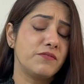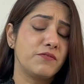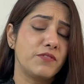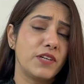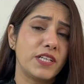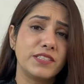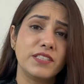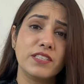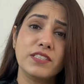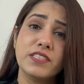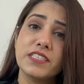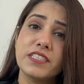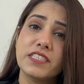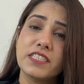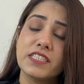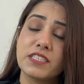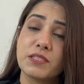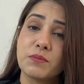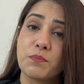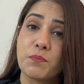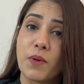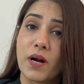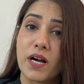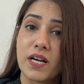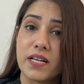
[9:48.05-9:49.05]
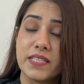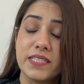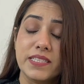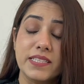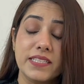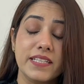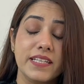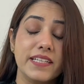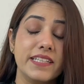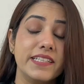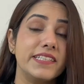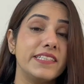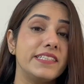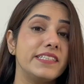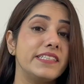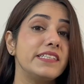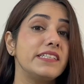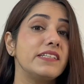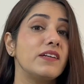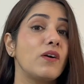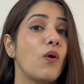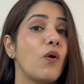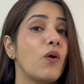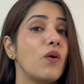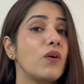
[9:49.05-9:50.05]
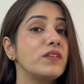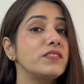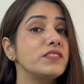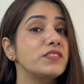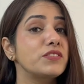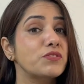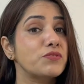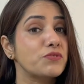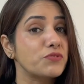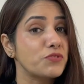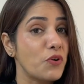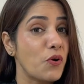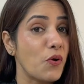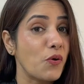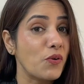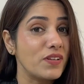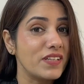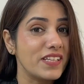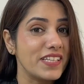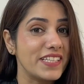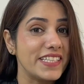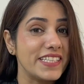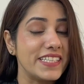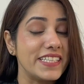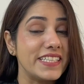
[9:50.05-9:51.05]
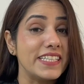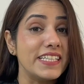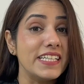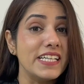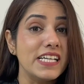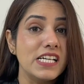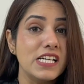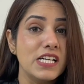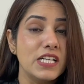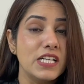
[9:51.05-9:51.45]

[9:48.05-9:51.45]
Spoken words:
whether it is mildly or strongly.